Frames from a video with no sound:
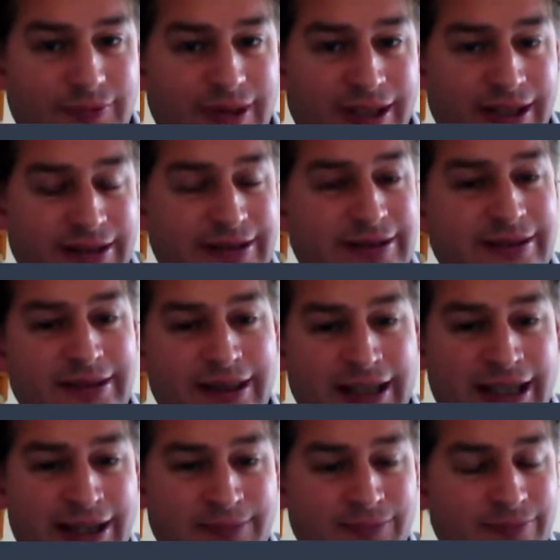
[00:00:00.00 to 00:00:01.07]
and
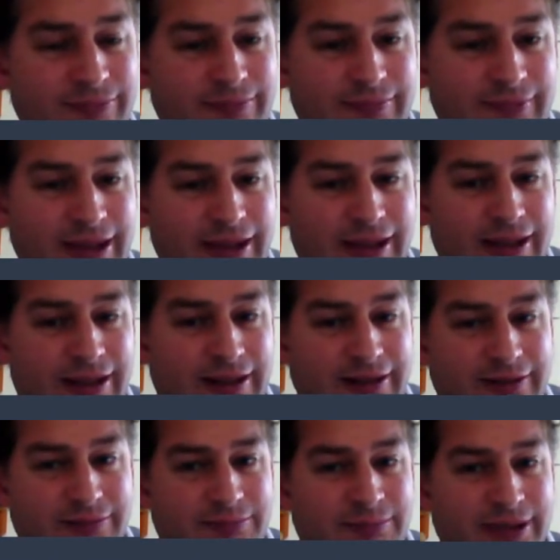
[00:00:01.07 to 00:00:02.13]
um,
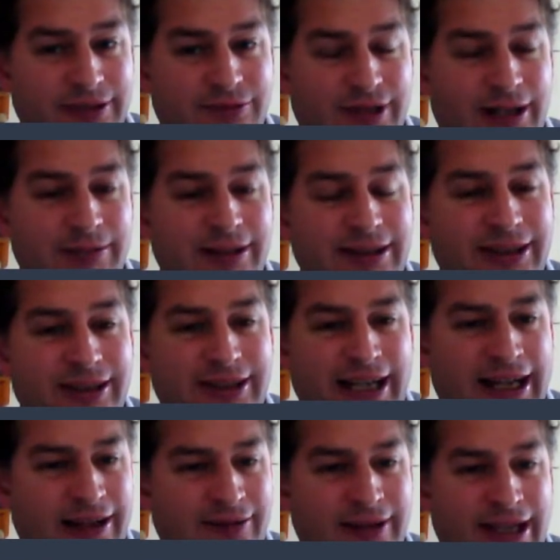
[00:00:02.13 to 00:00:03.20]
but the trouble is, it's
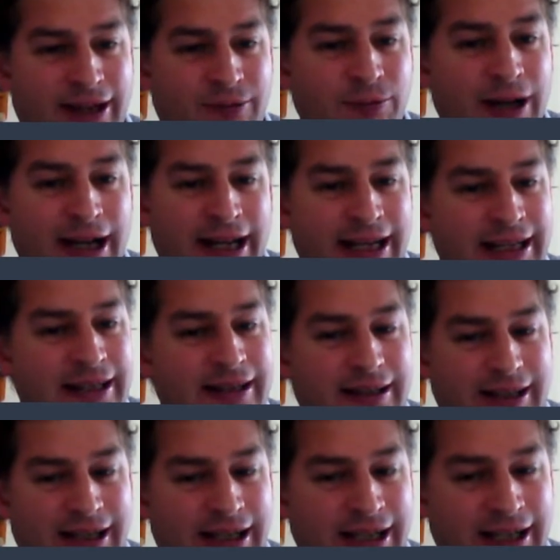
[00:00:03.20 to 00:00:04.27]
out of our way,
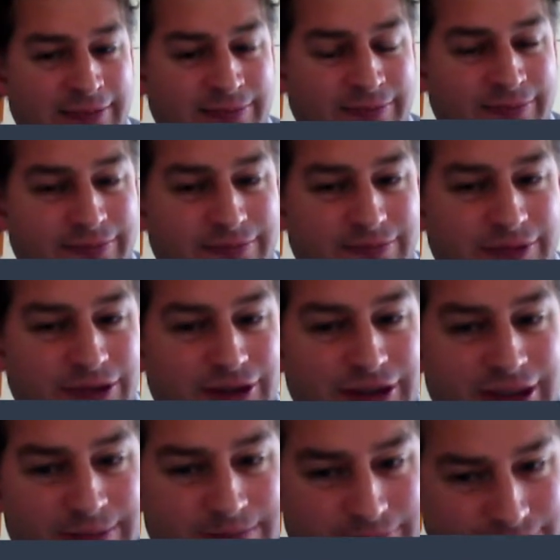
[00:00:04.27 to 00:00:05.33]
um, which
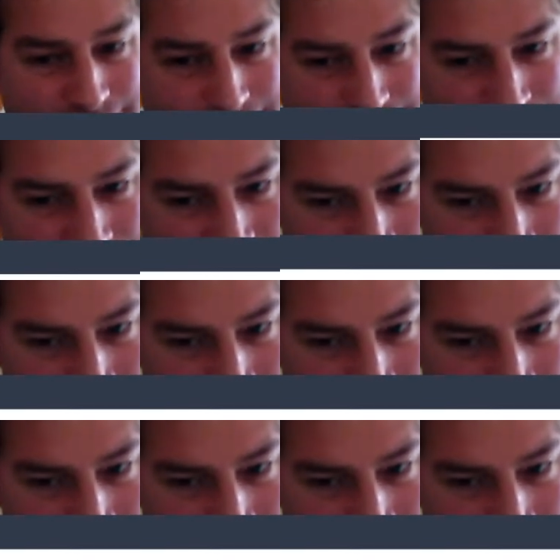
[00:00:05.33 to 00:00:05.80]
is a which